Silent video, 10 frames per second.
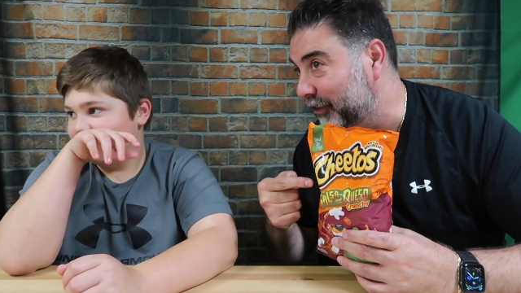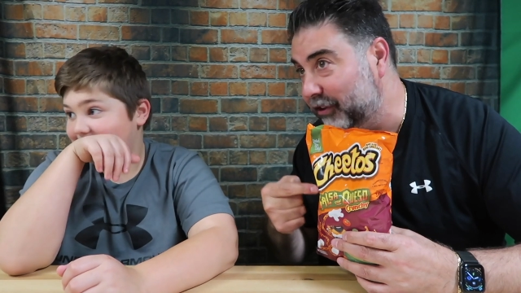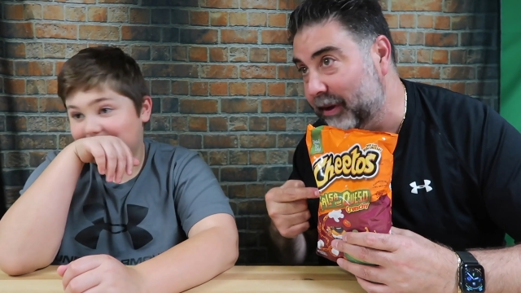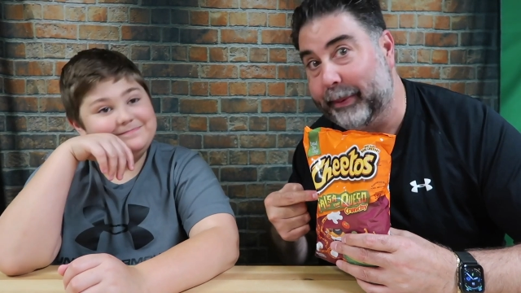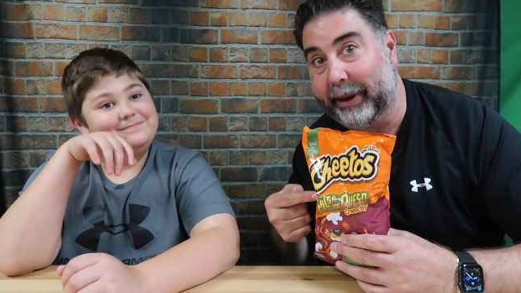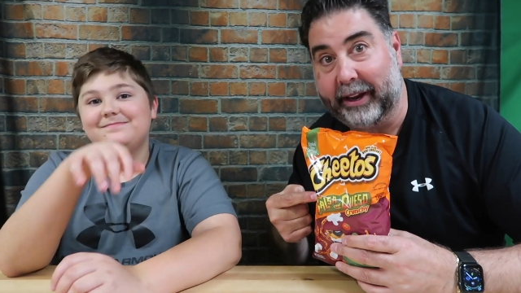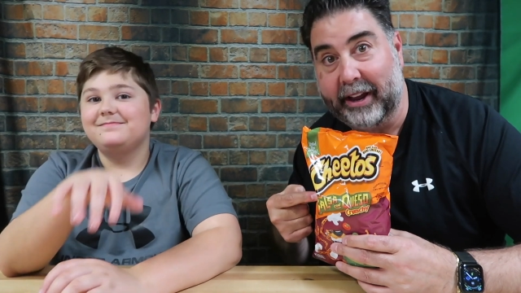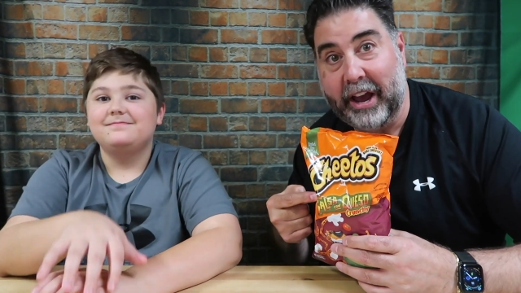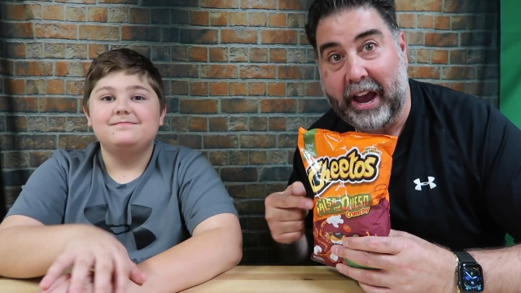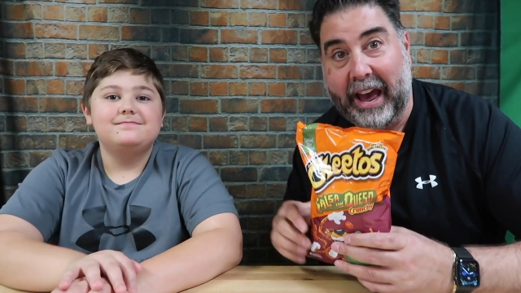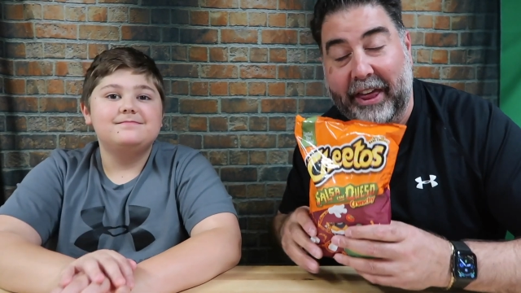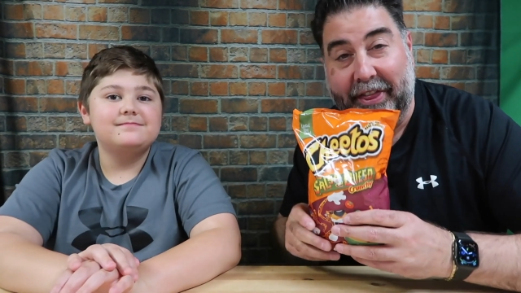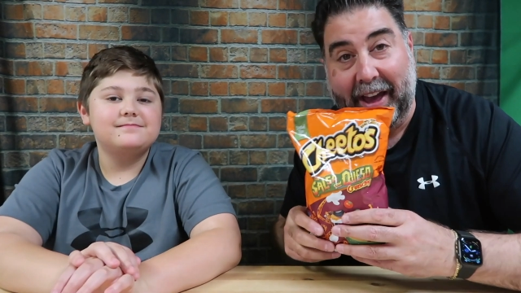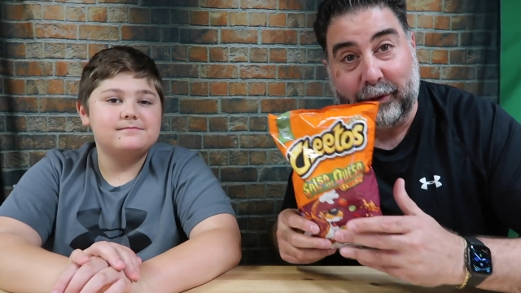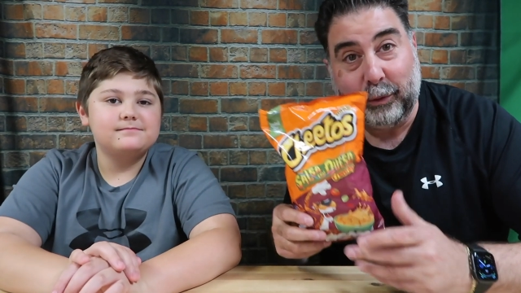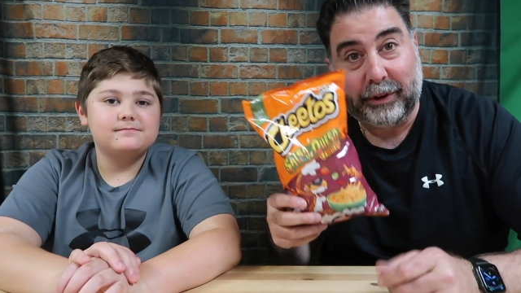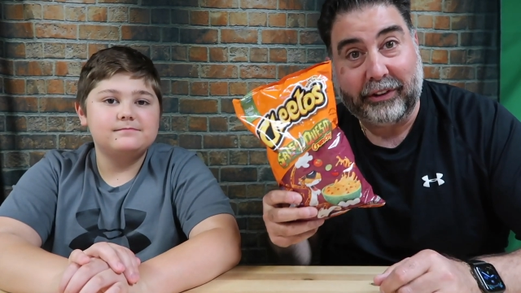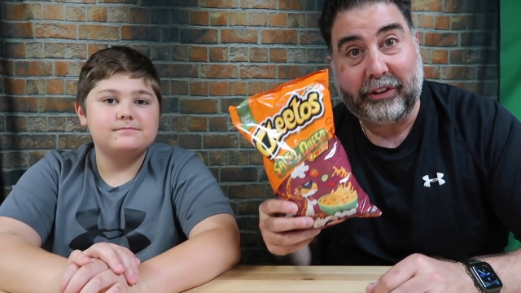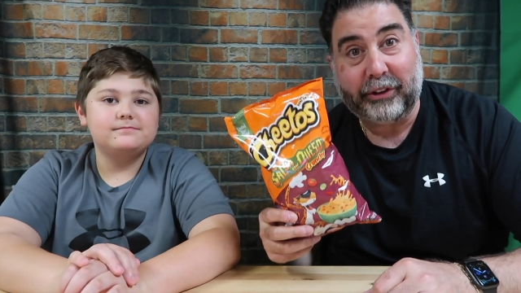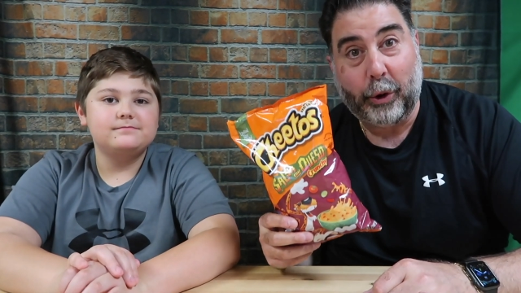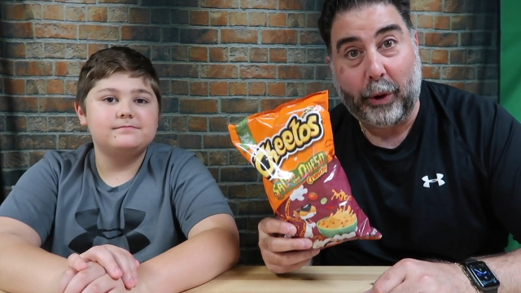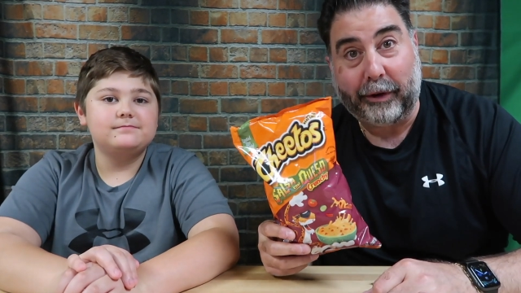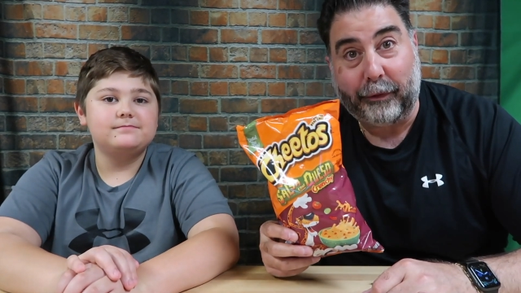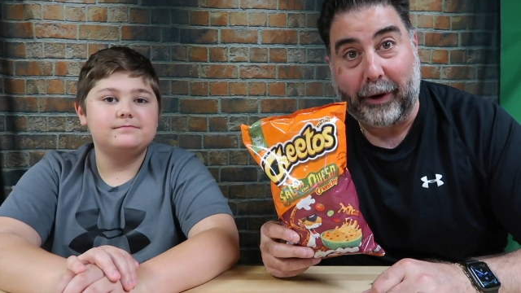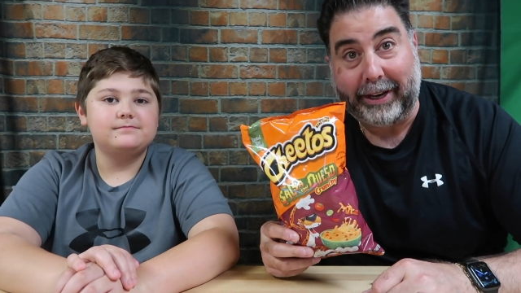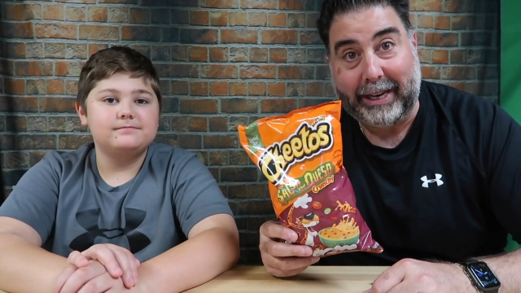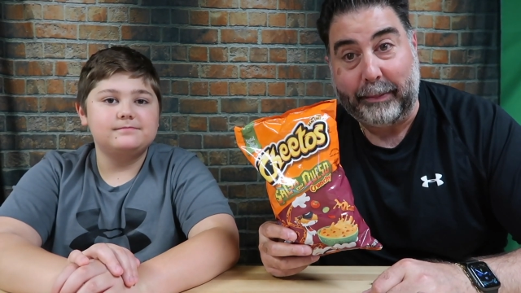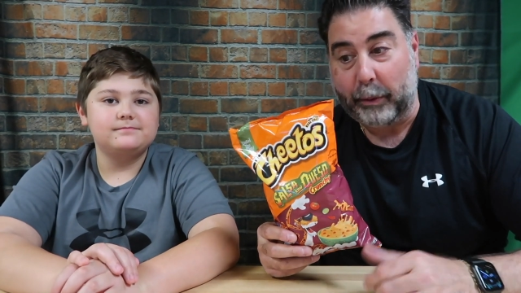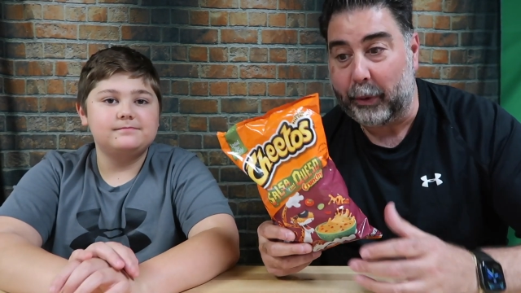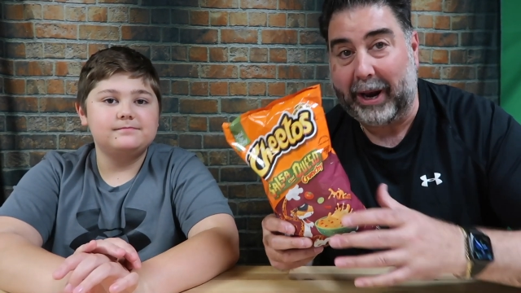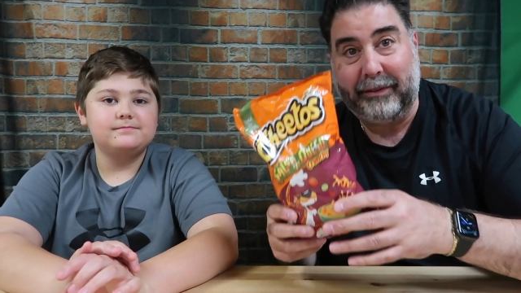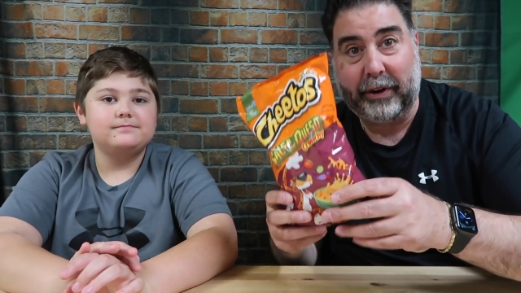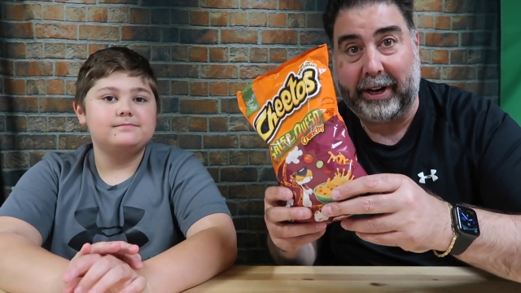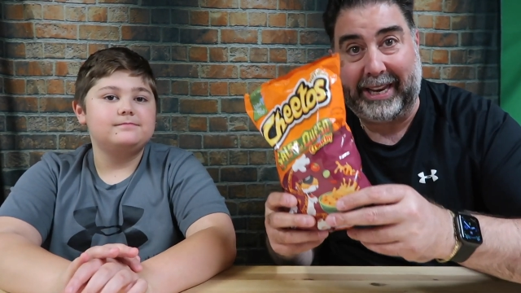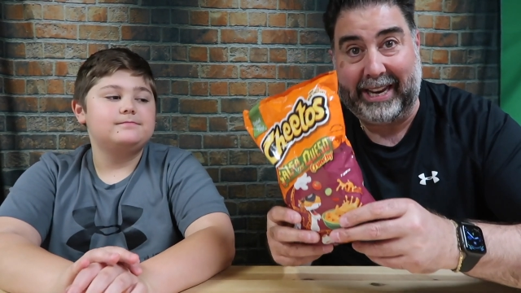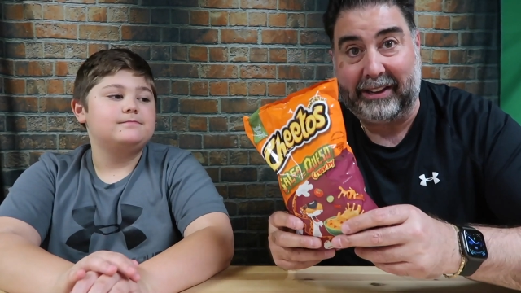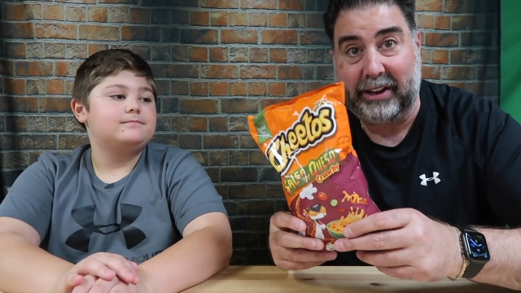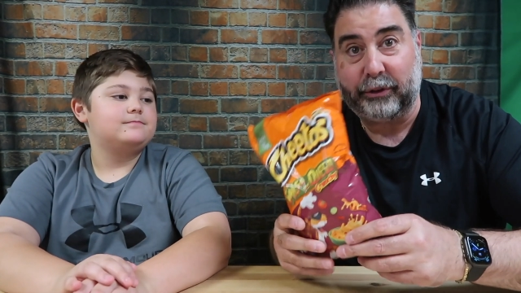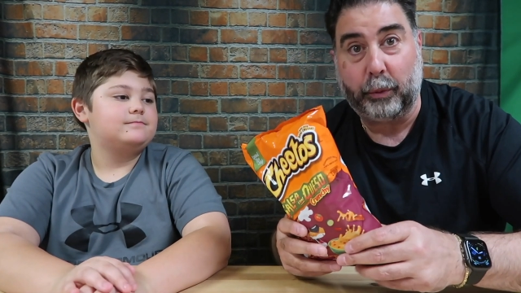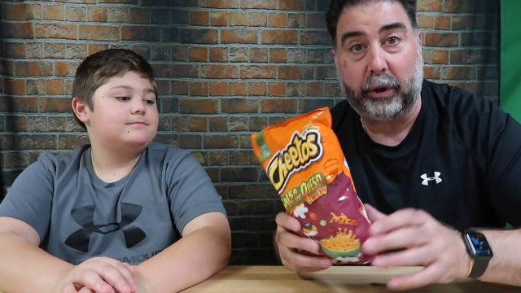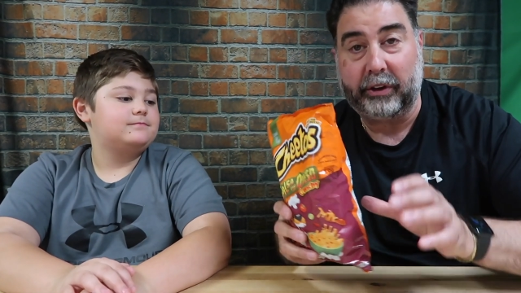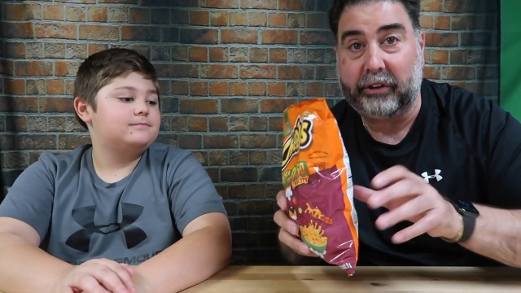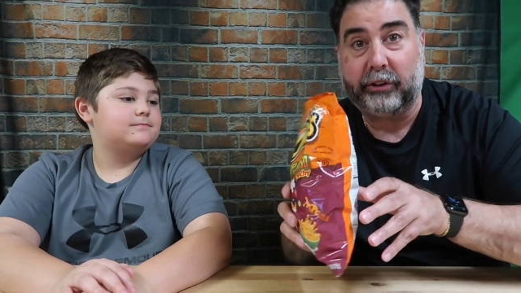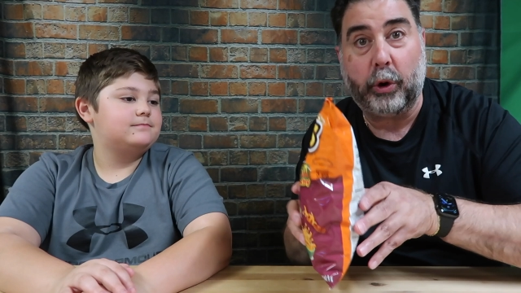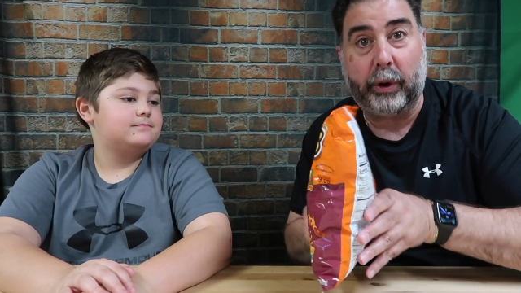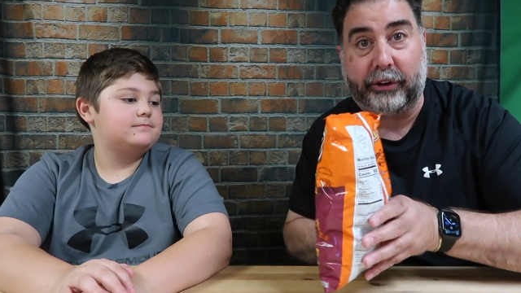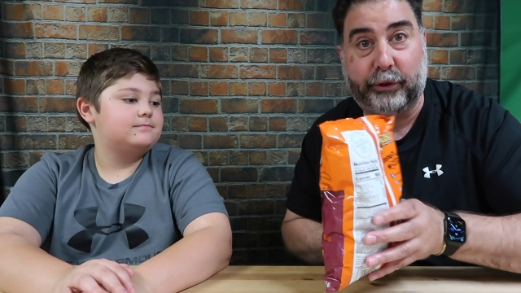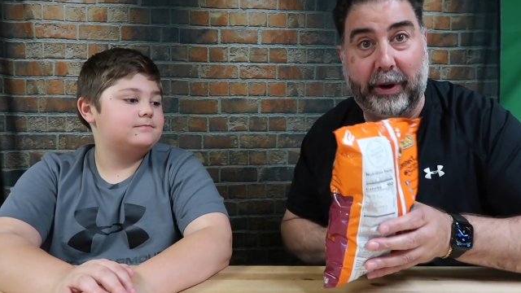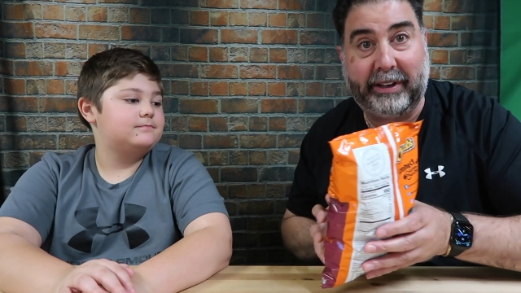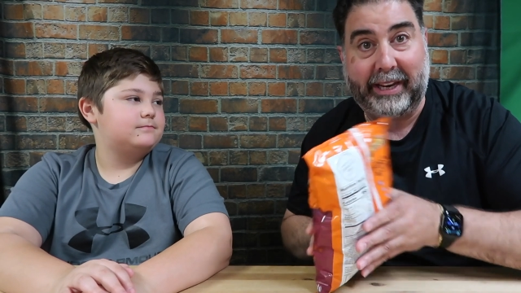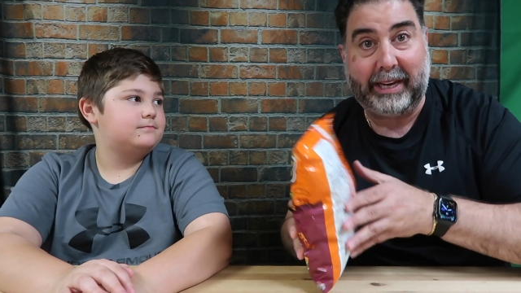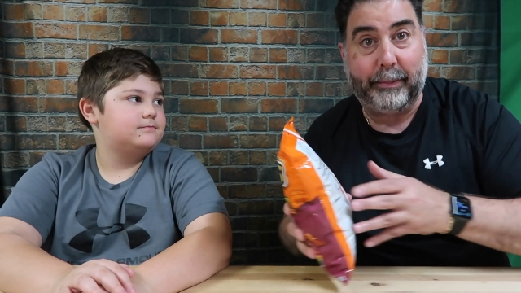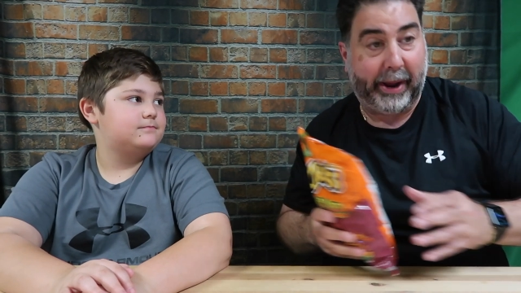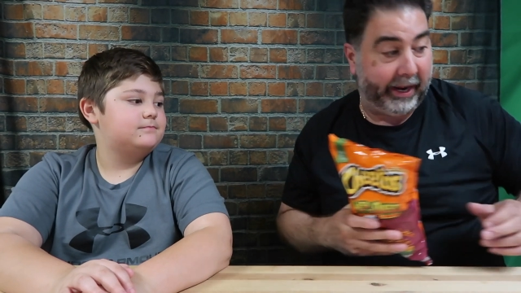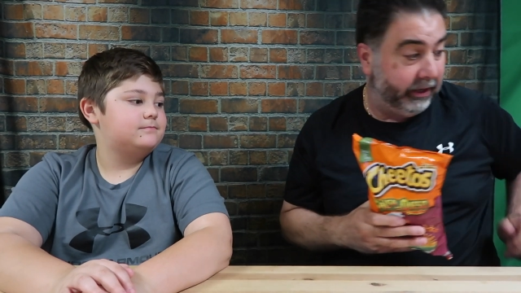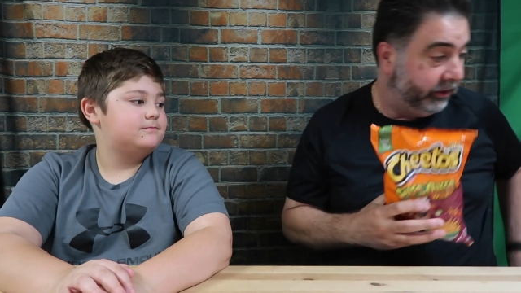Speaker 1: shipping. That's what this is going for on eBay. We're not even going to eat this. This is going straight to eBay.